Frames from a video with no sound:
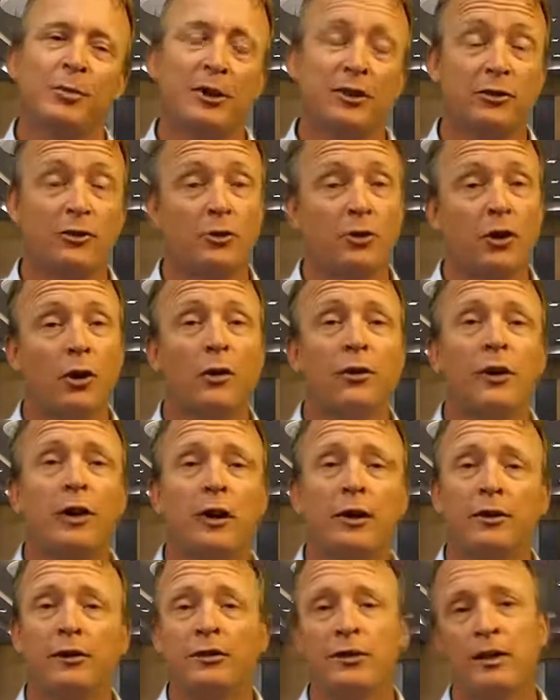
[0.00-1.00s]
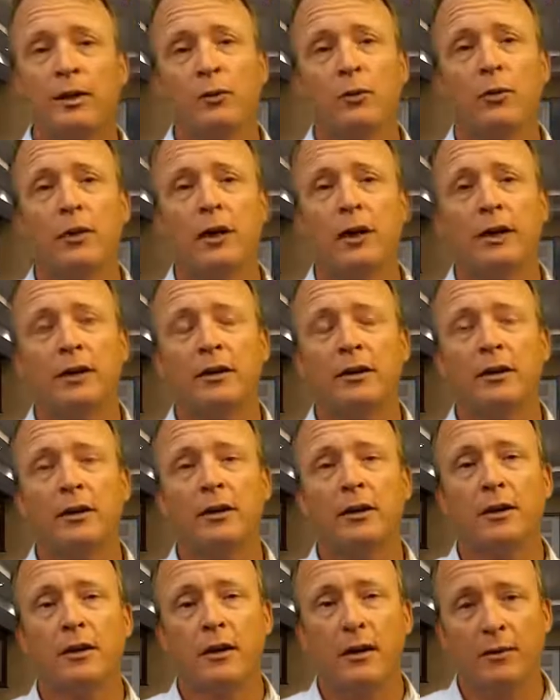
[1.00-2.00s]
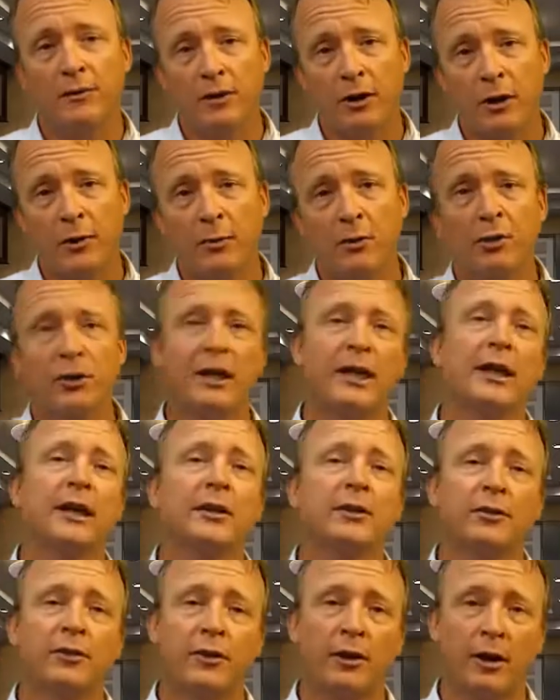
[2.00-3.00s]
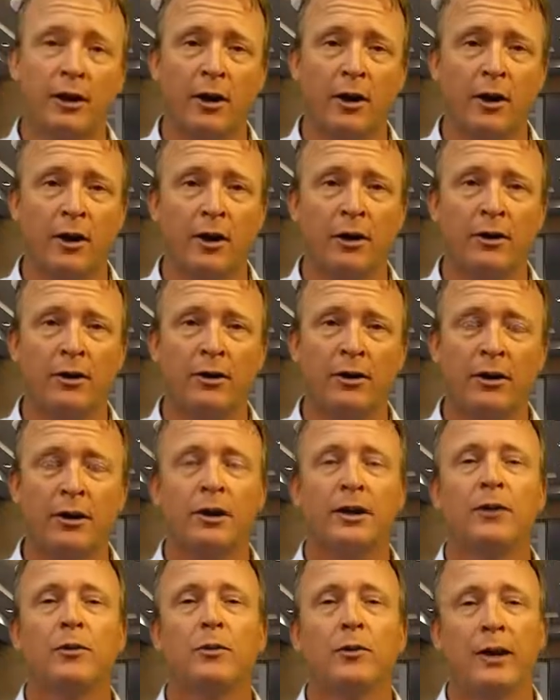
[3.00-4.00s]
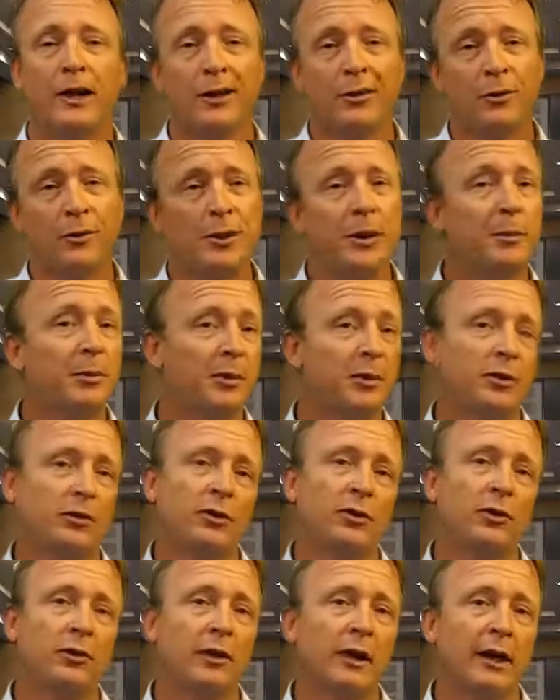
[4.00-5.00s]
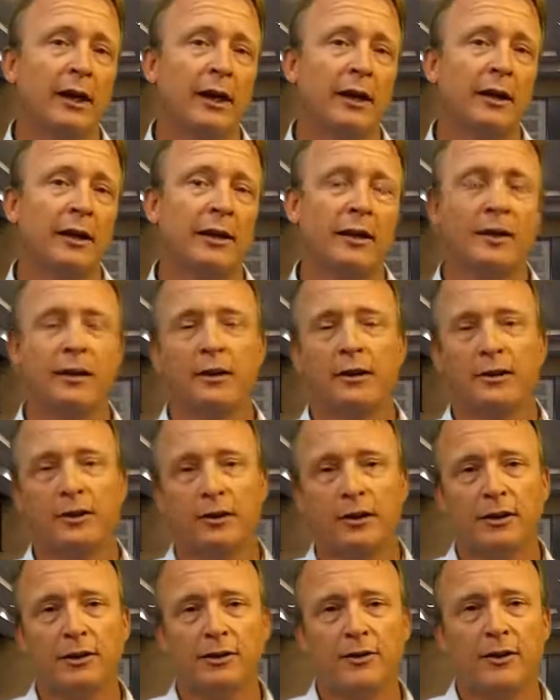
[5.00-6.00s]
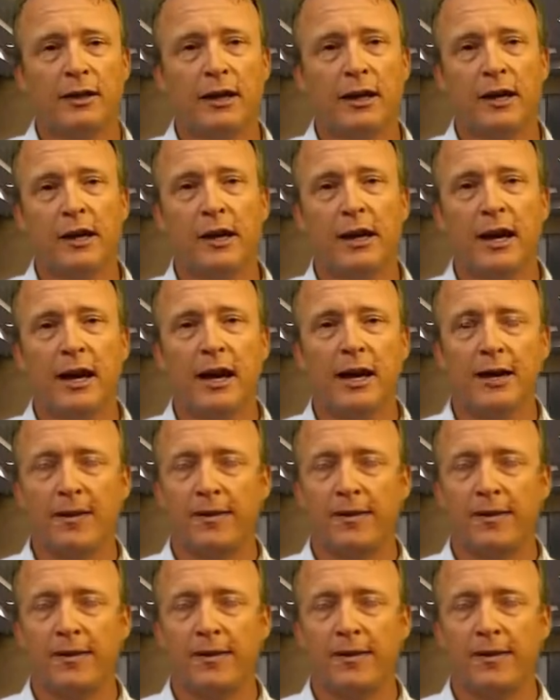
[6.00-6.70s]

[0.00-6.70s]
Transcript: but just go there and see what available gigs there are, what other people are doing. You could see